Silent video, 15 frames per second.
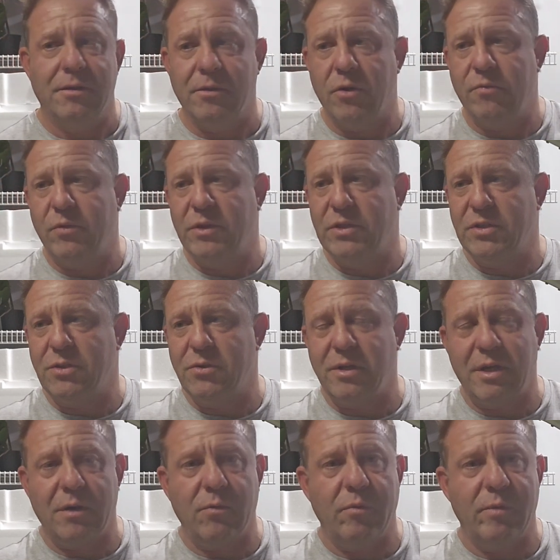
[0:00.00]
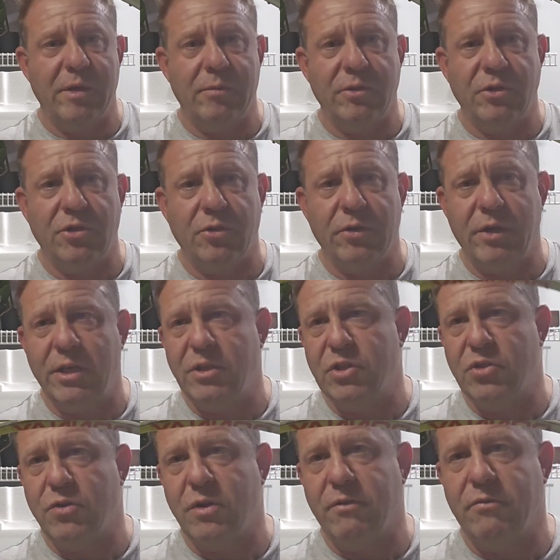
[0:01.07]
Hopefully soon I will be able to show you a
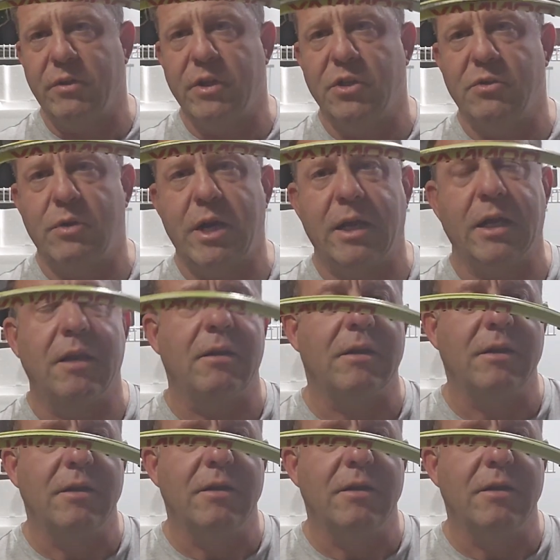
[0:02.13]
strung finished racket.